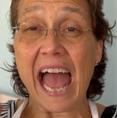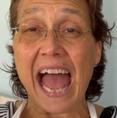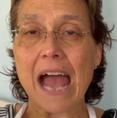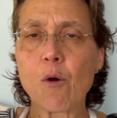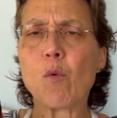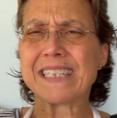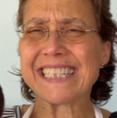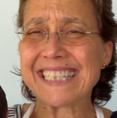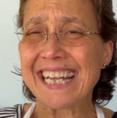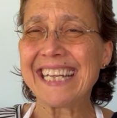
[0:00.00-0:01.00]
And what
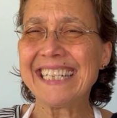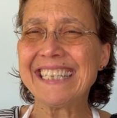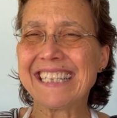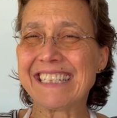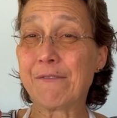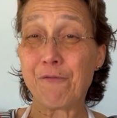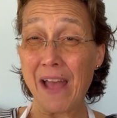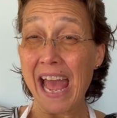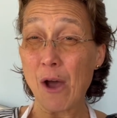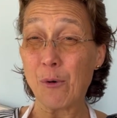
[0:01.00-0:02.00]
scientists
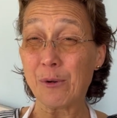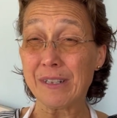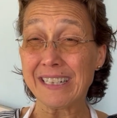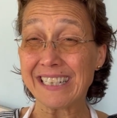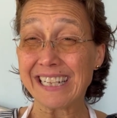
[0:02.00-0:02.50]
found